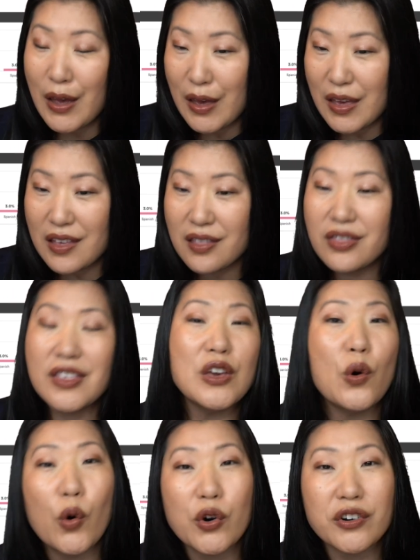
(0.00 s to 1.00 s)
in the
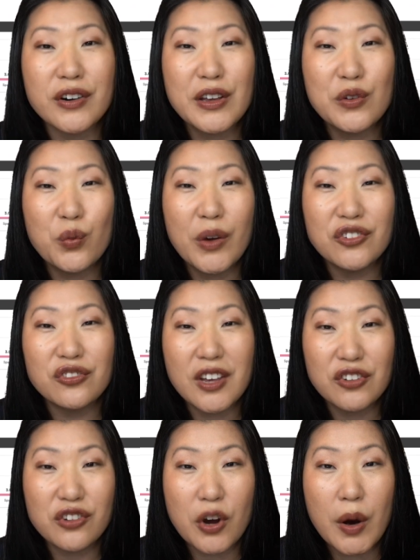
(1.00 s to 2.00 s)
order in which they
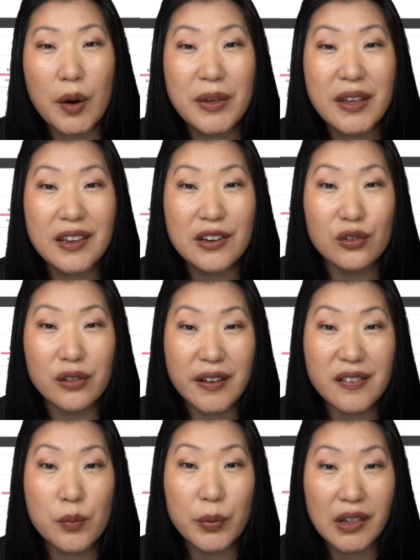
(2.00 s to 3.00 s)
show up in your
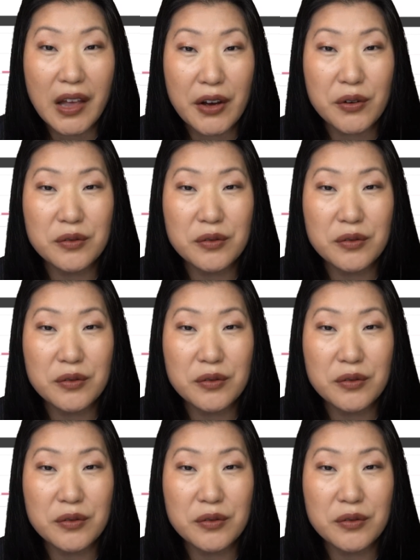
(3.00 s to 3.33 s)
list below.